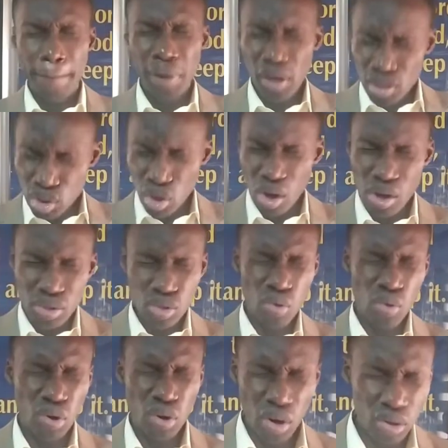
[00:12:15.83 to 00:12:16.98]
Purge us,
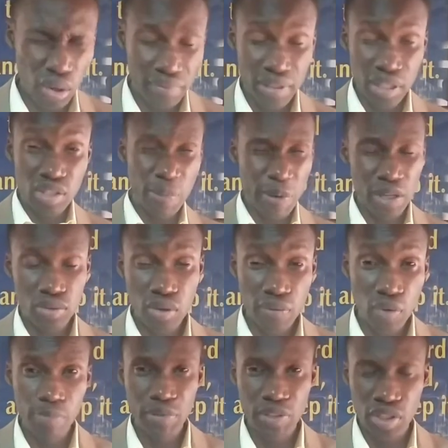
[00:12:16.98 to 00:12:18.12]
O God, of the spirit of
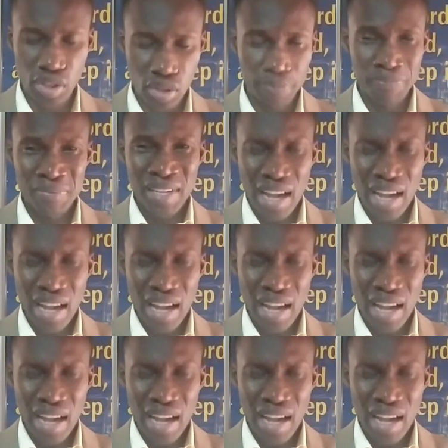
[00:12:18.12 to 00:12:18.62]
competition.